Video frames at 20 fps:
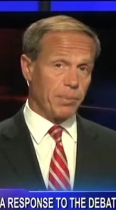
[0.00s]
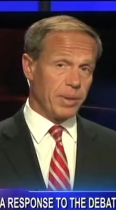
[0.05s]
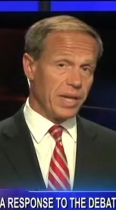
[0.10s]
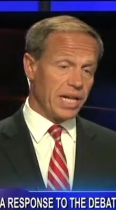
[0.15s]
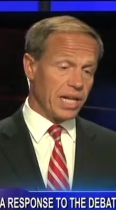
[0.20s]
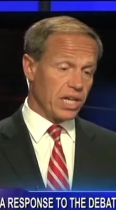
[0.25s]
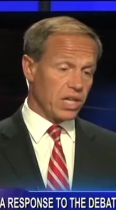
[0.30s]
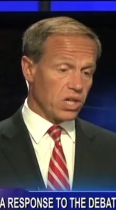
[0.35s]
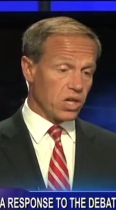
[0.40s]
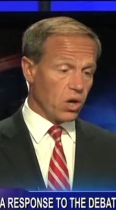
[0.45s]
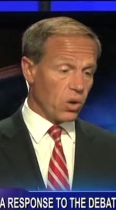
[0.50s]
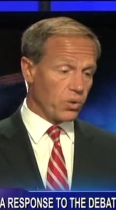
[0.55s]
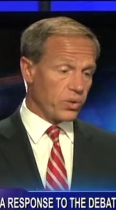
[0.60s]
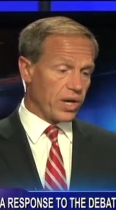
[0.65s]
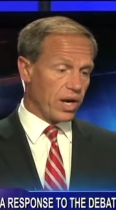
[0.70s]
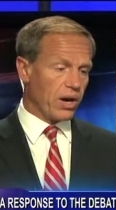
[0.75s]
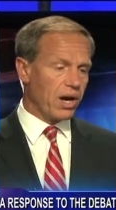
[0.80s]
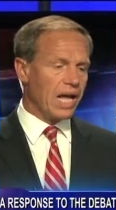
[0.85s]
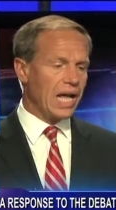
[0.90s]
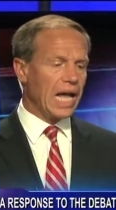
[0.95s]
He didn't go
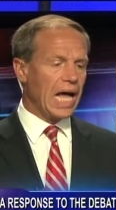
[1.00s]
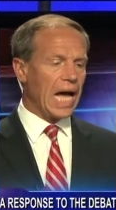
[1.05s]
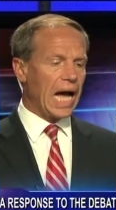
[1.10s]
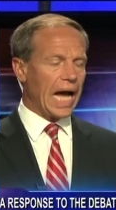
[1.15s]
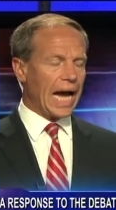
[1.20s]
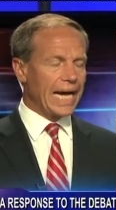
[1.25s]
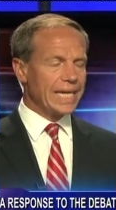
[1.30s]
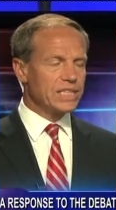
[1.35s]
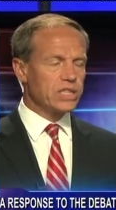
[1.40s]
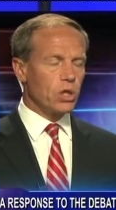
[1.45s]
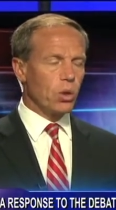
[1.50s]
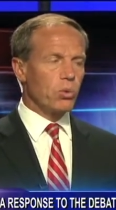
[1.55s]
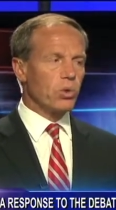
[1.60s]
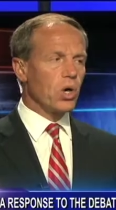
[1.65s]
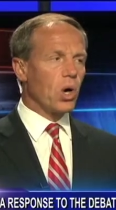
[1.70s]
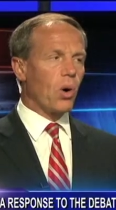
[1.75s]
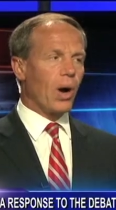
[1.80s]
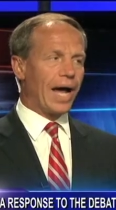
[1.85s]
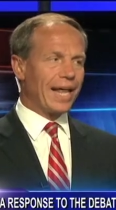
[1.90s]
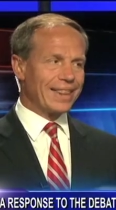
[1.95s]
there. I don't
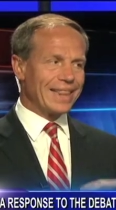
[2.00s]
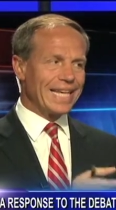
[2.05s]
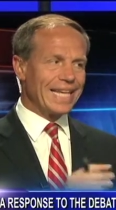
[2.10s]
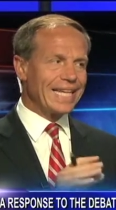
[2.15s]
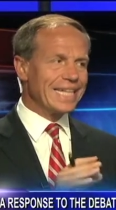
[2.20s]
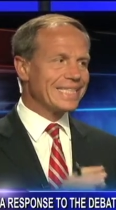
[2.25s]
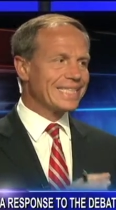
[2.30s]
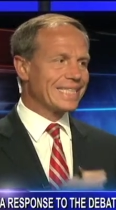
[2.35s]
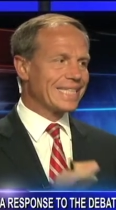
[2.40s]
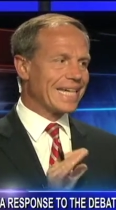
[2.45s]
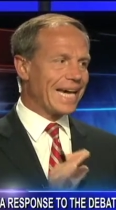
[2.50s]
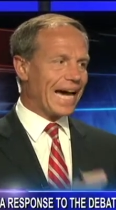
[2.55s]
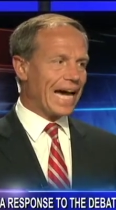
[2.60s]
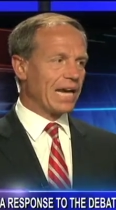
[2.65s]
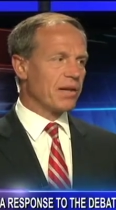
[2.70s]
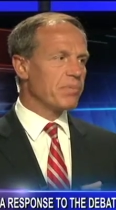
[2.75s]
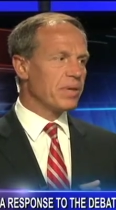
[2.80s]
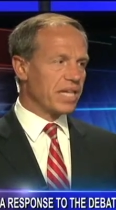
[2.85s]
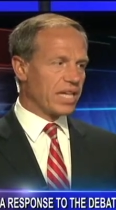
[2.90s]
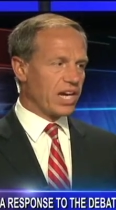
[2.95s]
know. I think he's got to
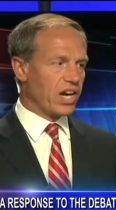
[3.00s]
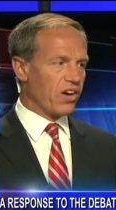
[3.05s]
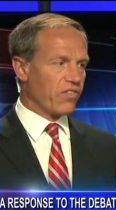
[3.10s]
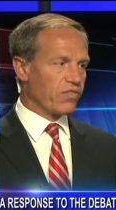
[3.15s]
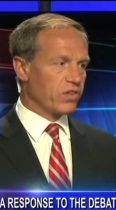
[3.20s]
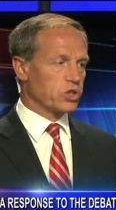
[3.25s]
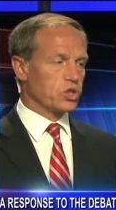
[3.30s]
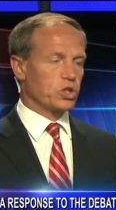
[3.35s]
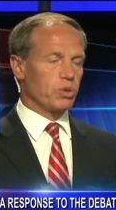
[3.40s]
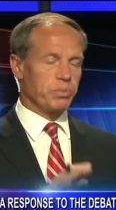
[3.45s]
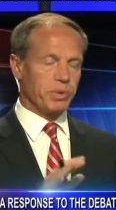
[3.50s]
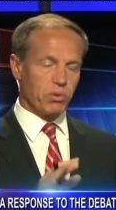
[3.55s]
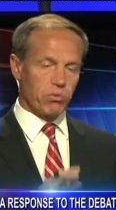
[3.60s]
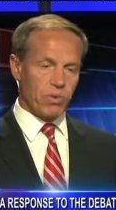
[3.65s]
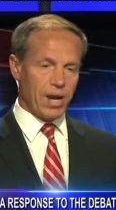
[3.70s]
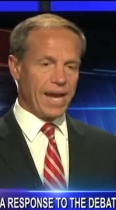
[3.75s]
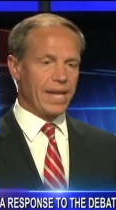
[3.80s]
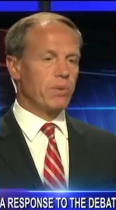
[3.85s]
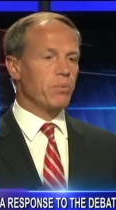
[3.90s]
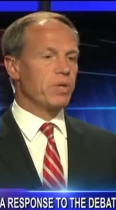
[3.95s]
be careful. She'll be
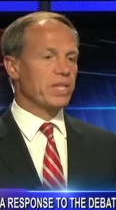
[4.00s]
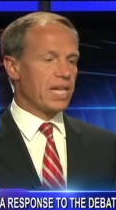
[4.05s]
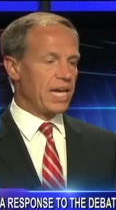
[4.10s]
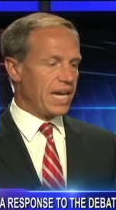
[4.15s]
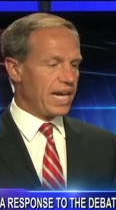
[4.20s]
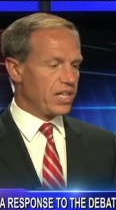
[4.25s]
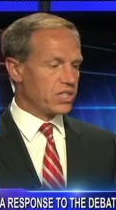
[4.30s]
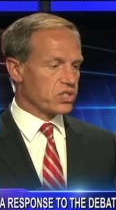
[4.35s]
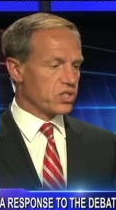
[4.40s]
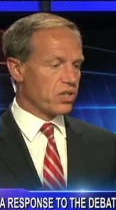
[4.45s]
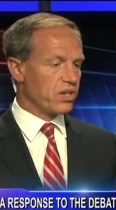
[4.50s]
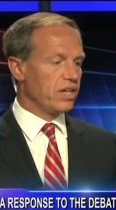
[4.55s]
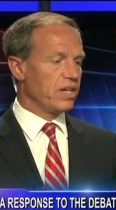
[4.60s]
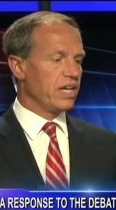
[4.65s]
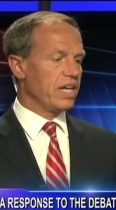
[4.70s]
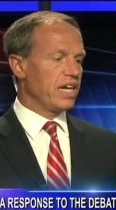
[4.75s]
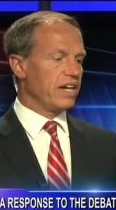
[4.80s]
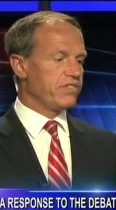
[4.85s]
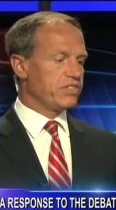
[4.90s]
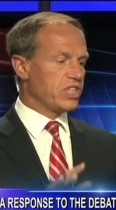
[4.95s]
ready with an answer
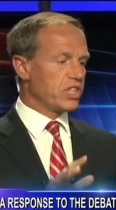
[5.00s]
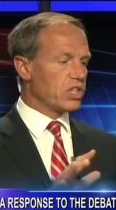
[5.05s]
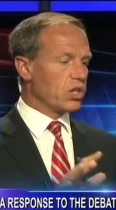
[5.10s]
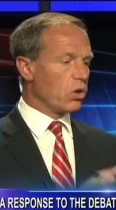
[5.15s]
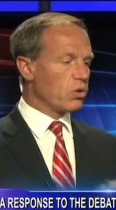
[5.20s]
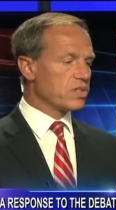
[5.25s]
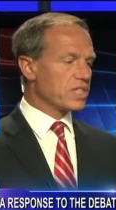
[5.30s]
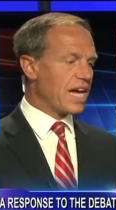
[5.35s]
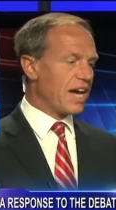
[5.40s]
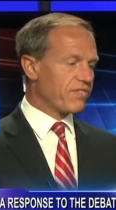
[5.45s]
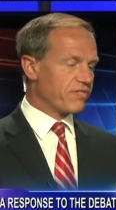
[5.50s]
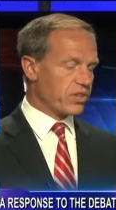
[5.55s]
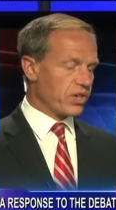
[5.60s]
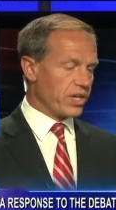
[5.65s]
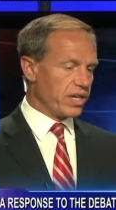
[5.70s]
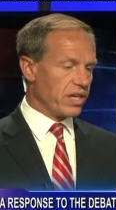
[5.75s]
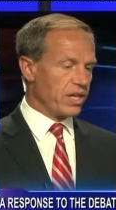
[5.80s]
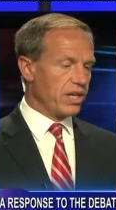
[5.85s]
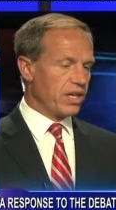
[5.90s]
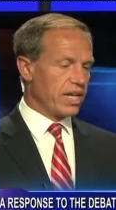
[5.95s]
if she goes after mm -hmm.